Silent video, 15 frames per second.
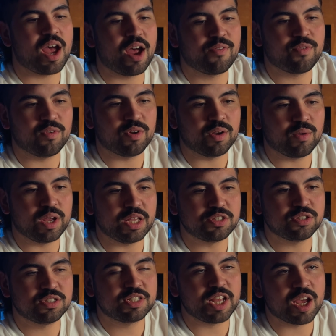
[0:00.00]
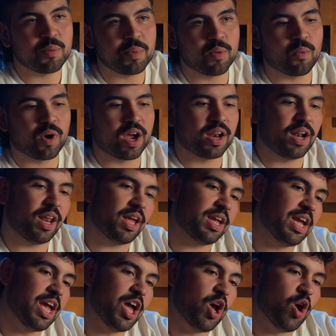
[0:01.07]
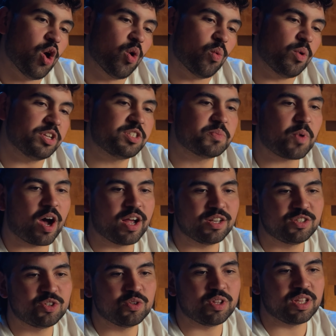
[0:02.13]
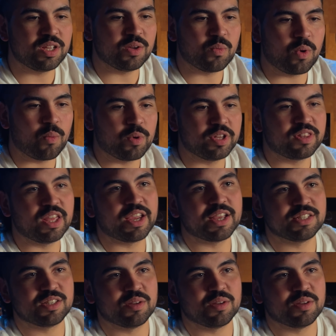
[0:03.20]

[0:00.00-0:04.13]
after each tip and we're gonna like respond to the what we think is